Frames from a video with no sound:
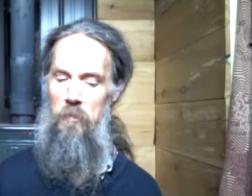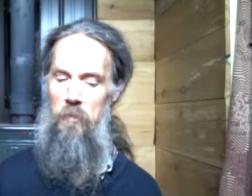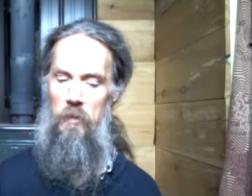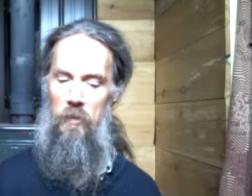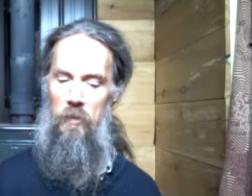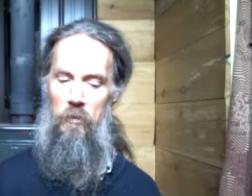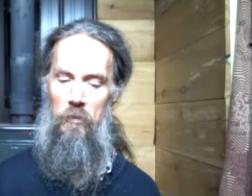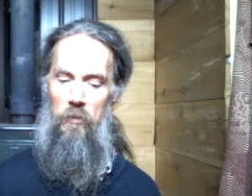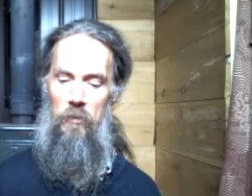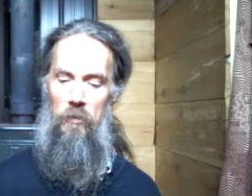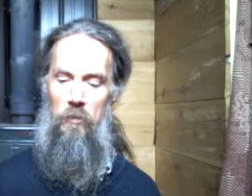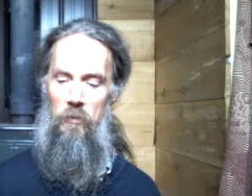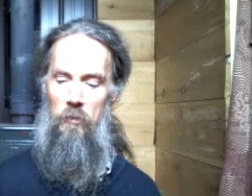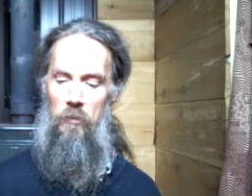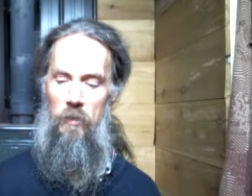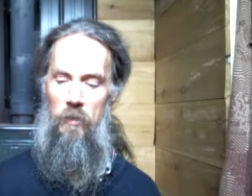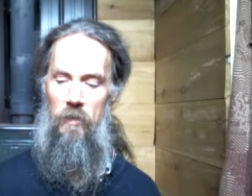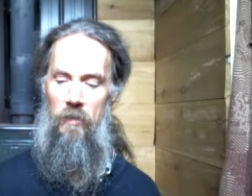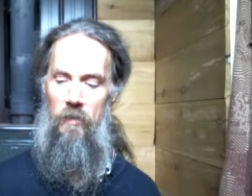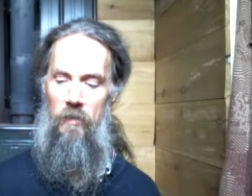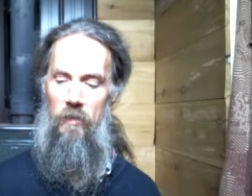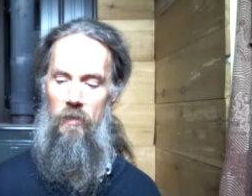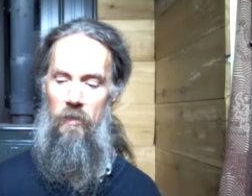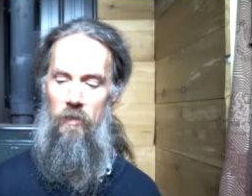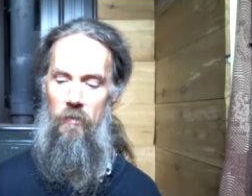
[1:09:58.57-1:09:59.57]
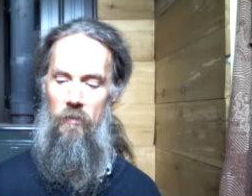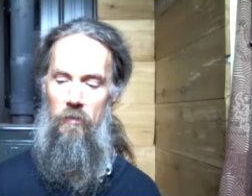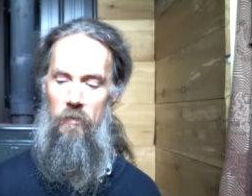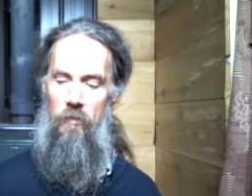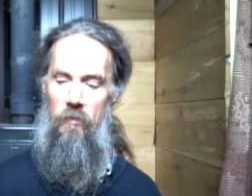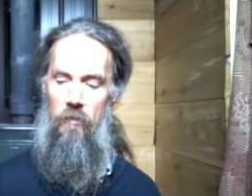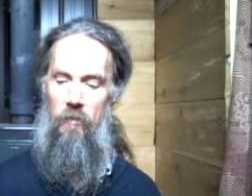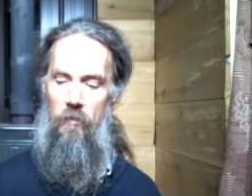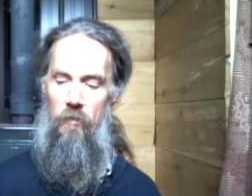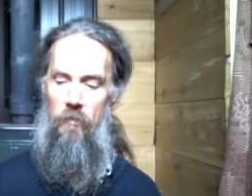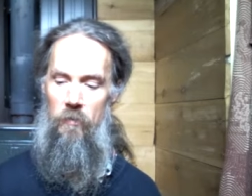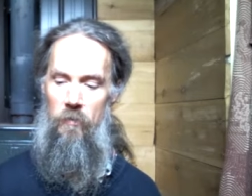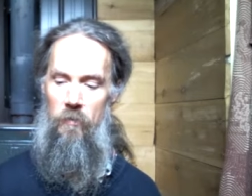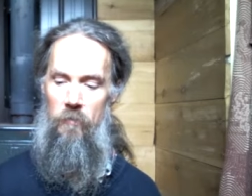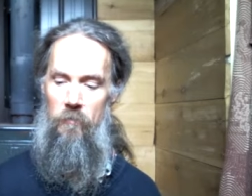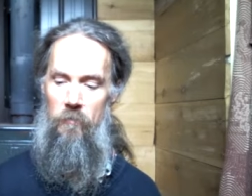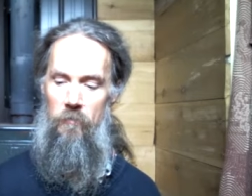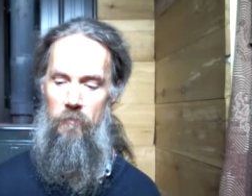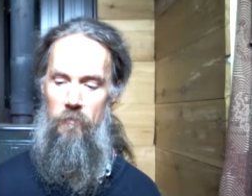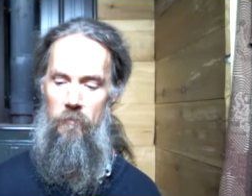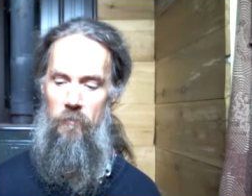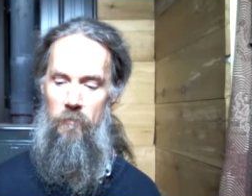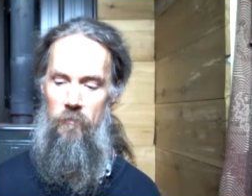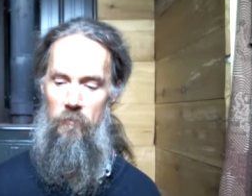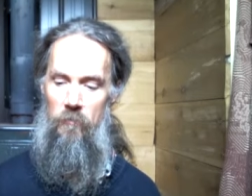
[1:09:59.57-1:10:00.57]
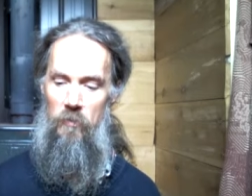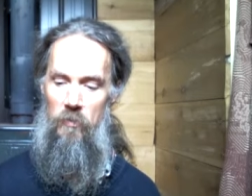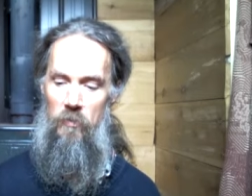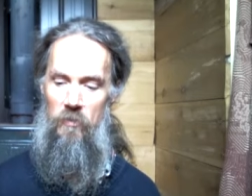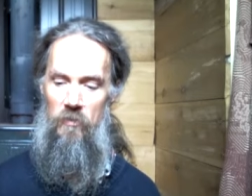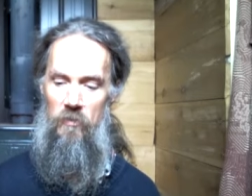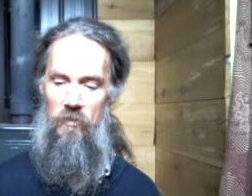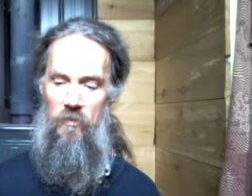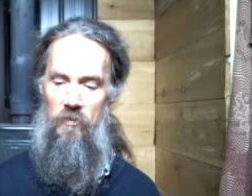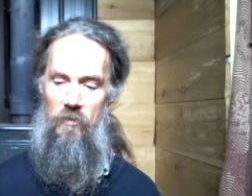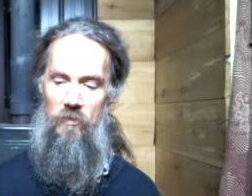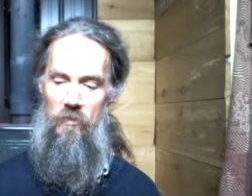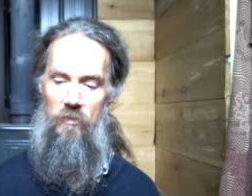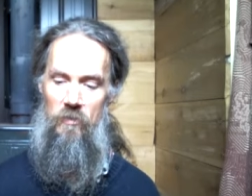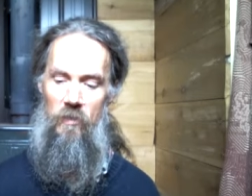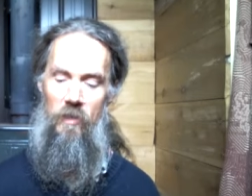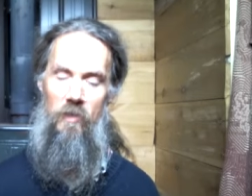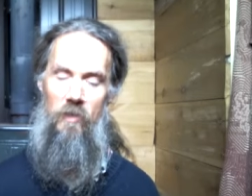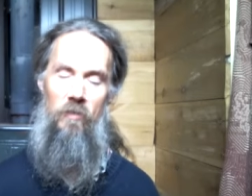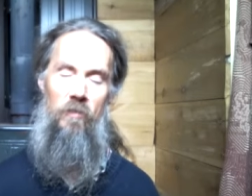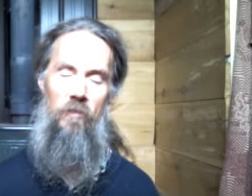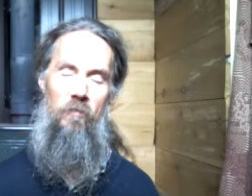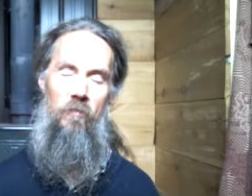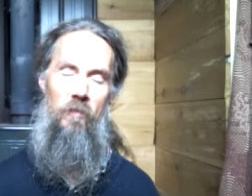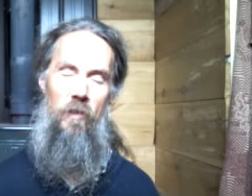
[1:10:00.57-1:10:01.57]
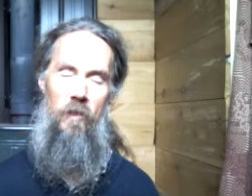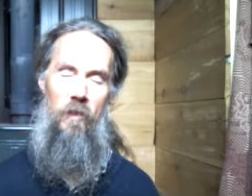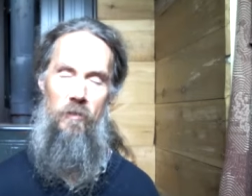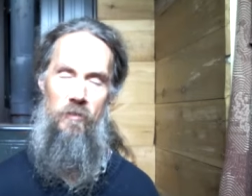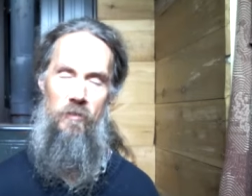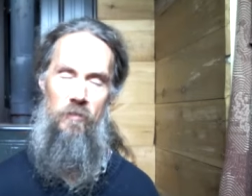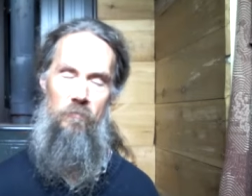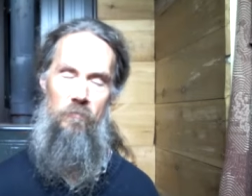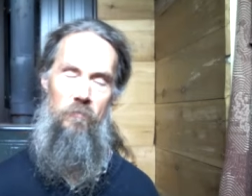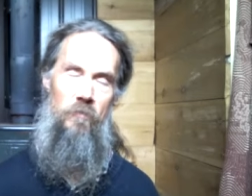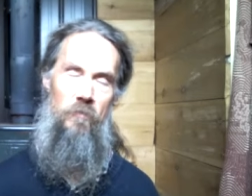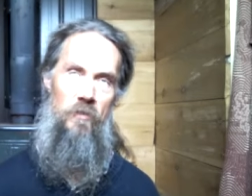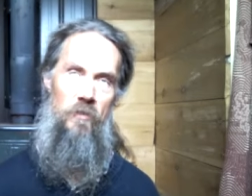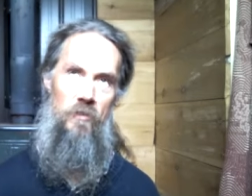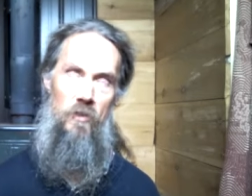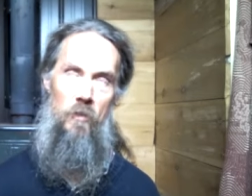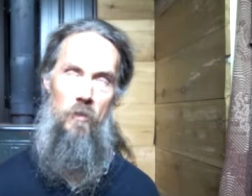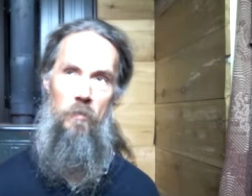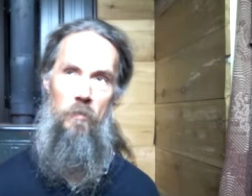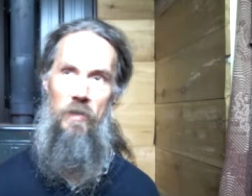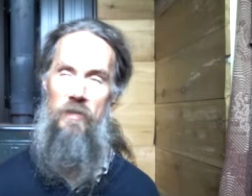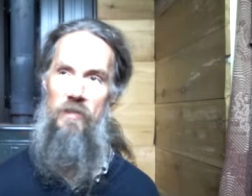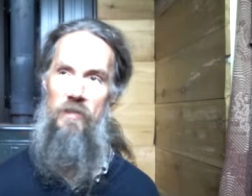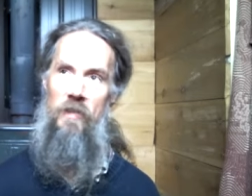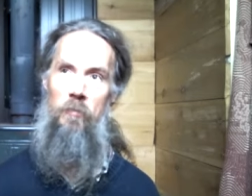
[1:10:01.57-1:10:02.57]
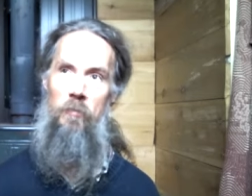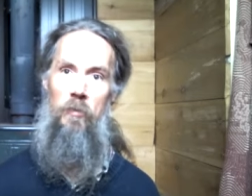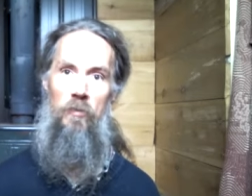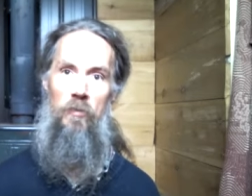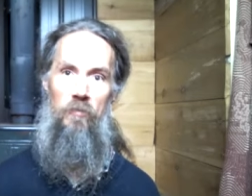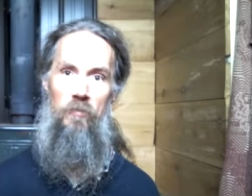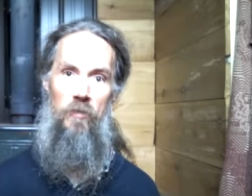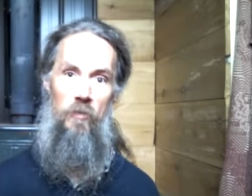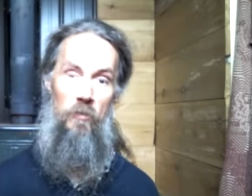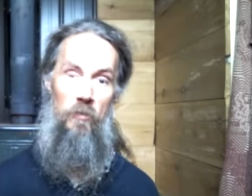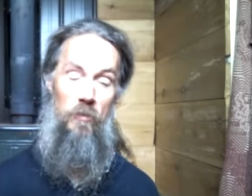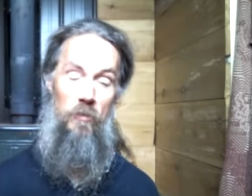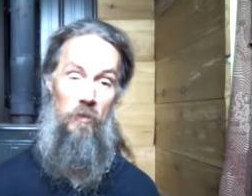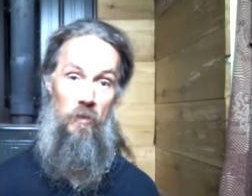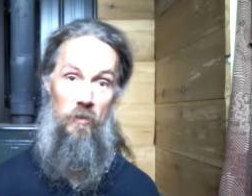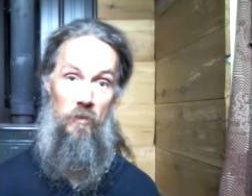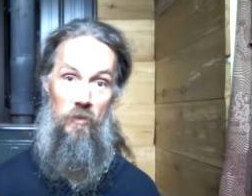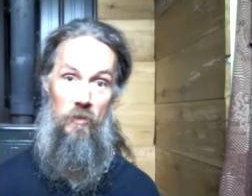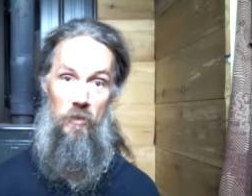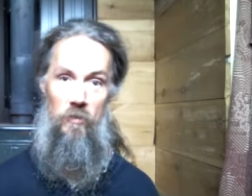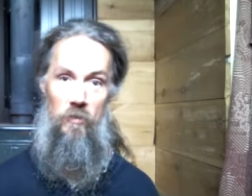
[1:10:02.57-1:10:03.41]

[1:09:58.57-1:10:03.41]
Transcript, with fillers: you know you're looking at uh you just like as a stupid example if you were going to